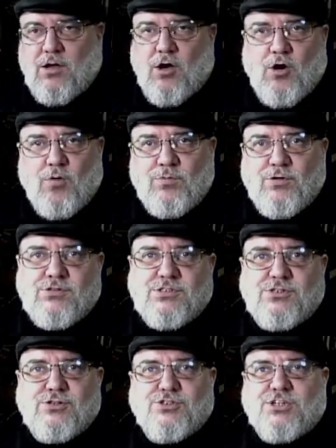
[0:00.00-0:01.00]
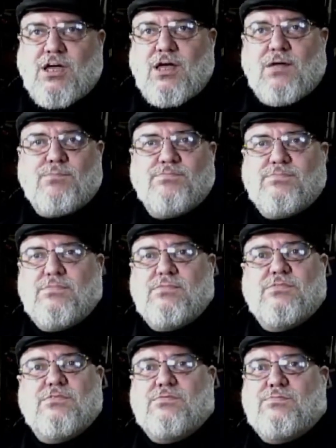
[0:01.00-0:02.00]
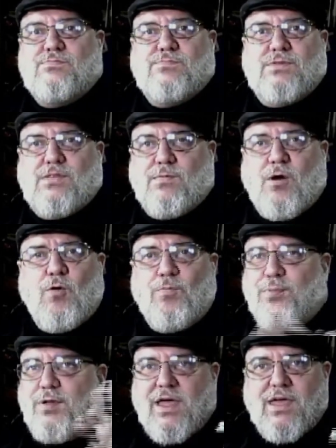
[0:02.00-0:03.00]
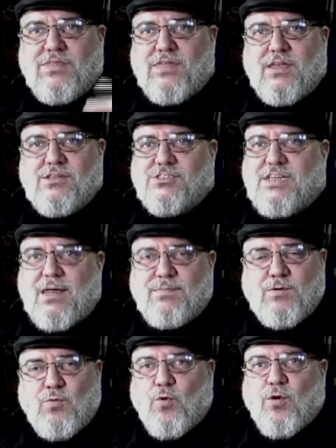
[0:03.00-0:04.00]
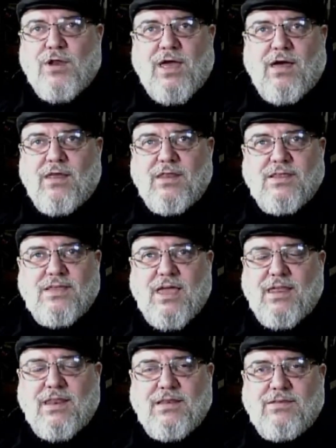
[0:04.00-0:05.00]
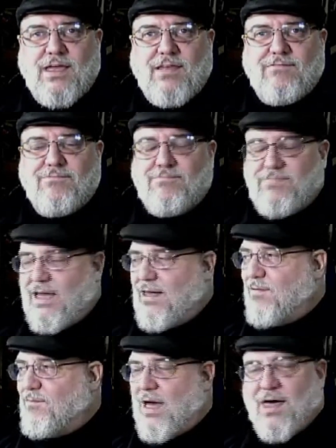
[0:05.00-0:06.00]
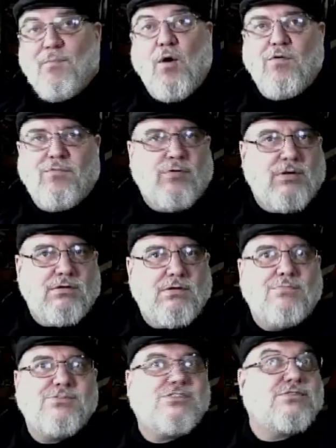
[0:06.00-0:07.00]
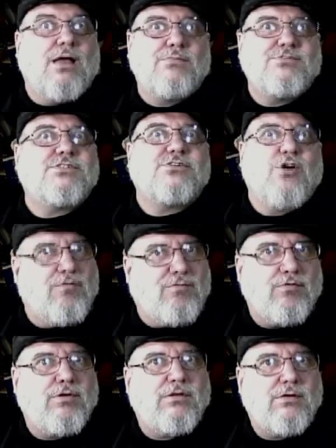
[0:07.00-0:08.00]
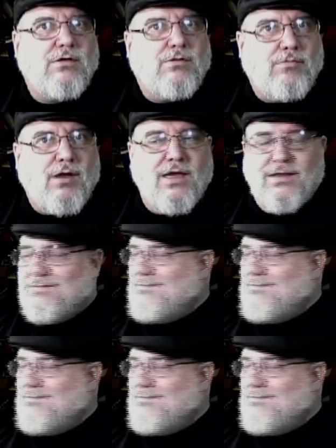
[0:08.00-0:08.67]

home, losing your job, the whole plague thing just had me worn out and, and, and I'm, I'm over it. I'm just I'm just over it, right?